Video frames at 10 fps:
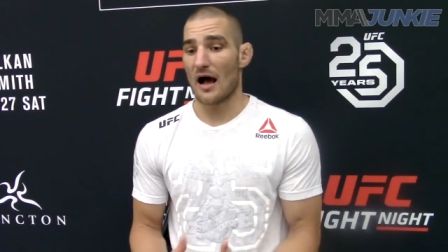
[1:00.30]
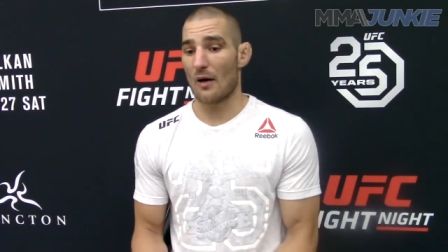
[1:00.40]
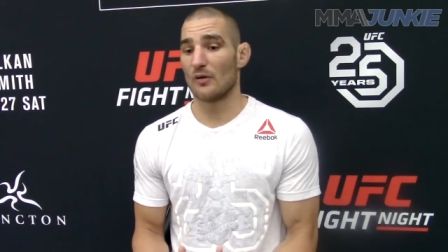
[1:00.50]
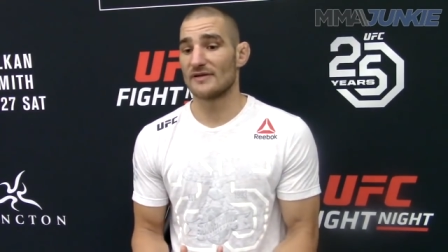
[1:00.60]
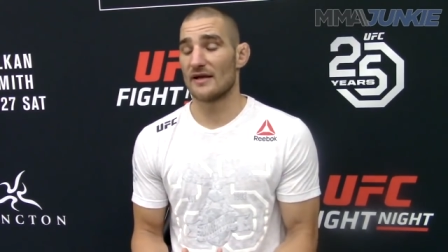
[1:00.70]
I
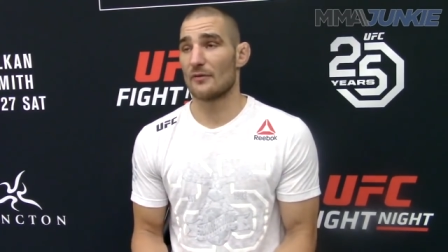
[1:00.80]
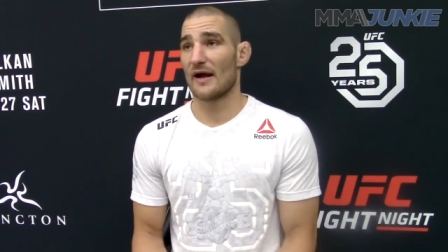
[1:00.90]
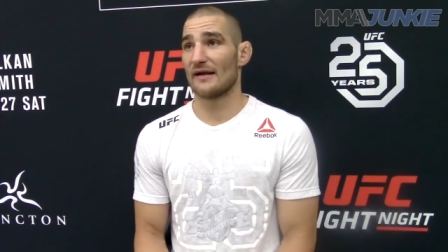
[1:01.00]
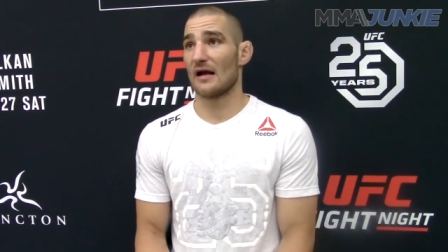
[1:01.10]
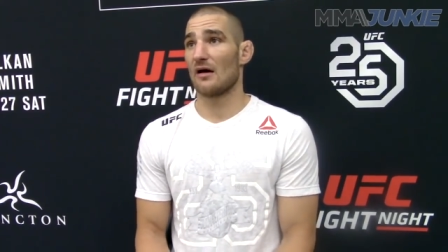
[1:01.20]
will tell you
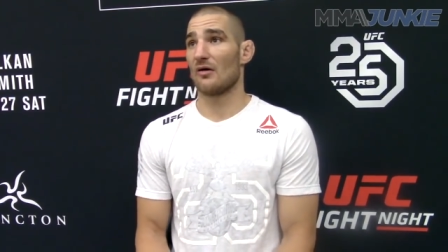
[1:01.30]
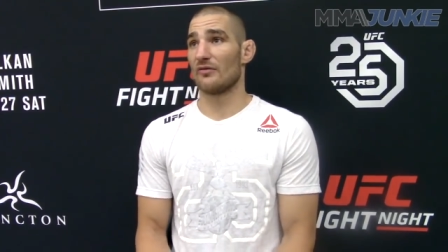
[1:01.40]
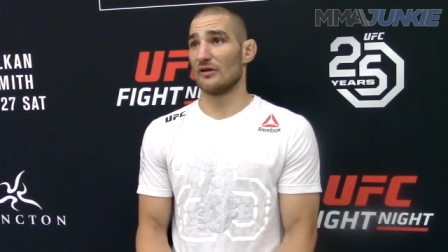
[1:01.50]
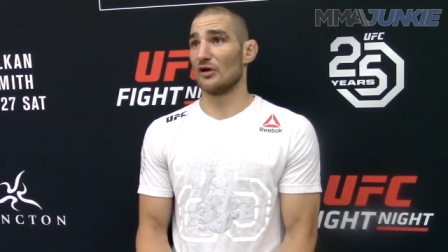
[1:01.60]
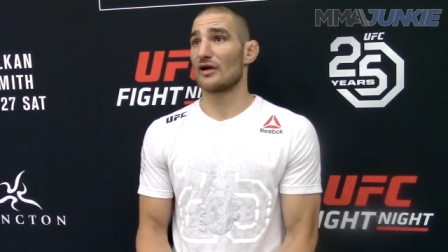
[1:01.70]
right now,
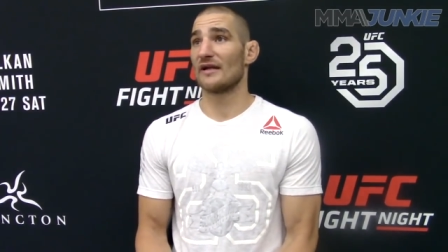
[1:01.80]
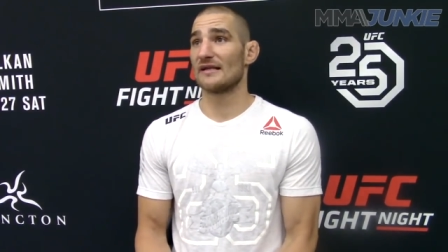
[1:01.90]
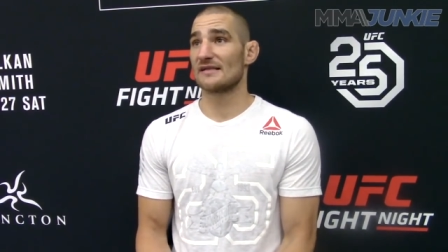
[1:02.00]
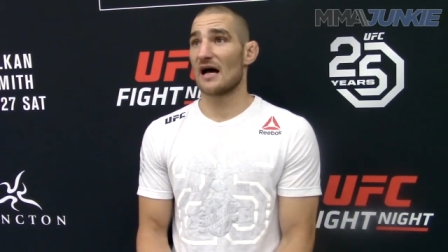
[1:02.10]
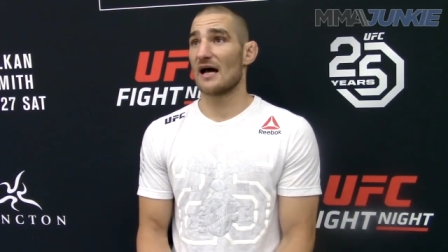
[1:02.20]
the look in
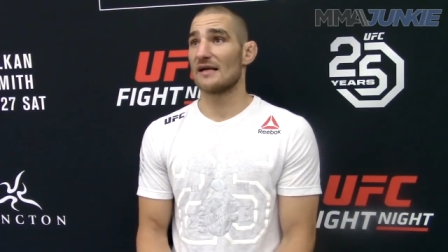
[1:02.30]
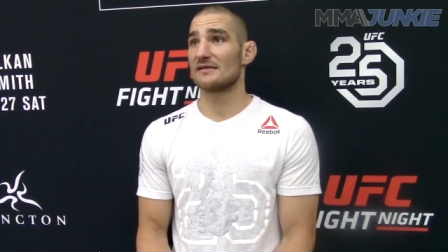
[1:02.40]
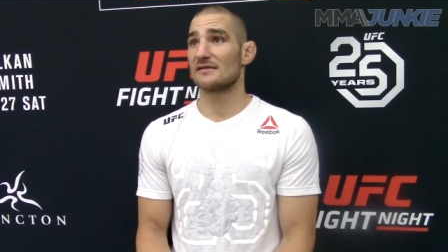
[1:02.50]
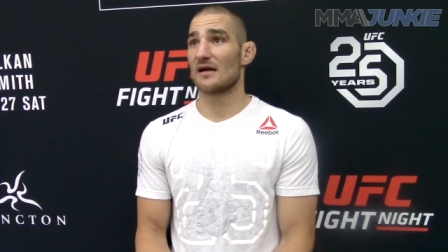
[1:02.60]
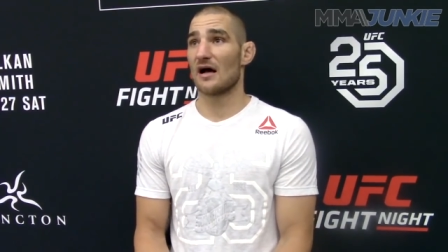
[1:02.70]
his
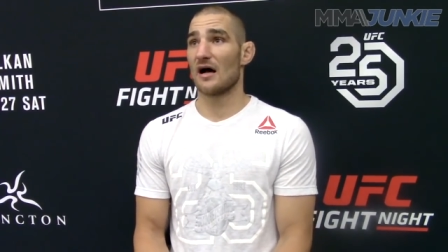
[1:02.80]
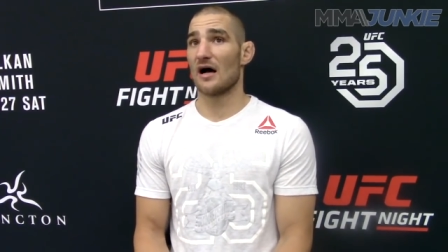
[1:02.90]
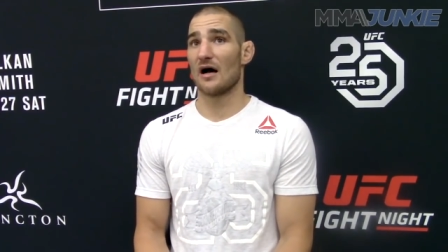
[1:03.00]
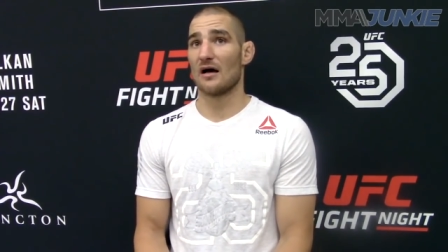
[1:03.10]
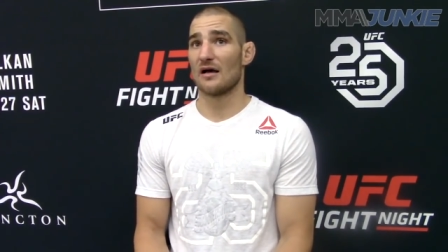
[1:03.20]
eyes,
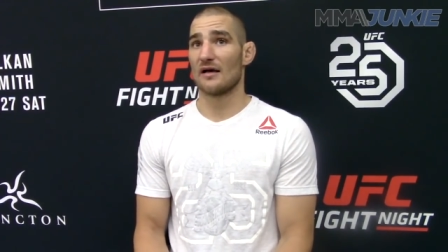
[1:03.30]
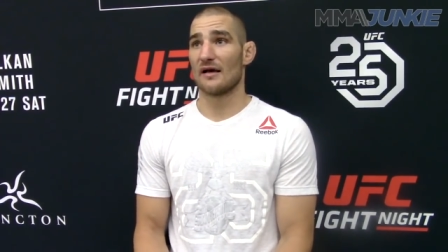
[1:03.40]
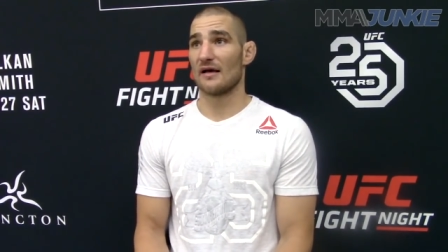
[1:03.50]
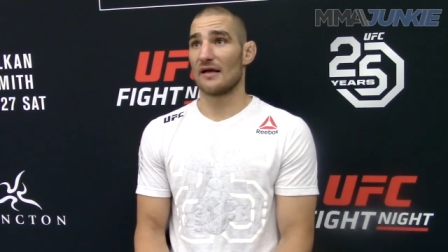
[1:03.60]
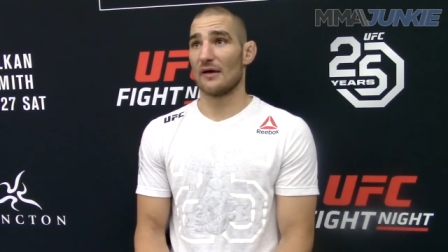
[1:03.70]
uh,
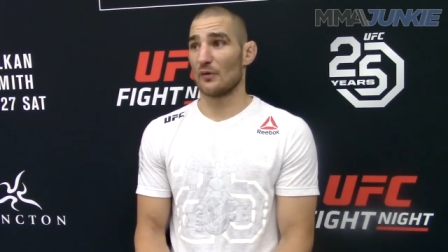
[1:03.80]
it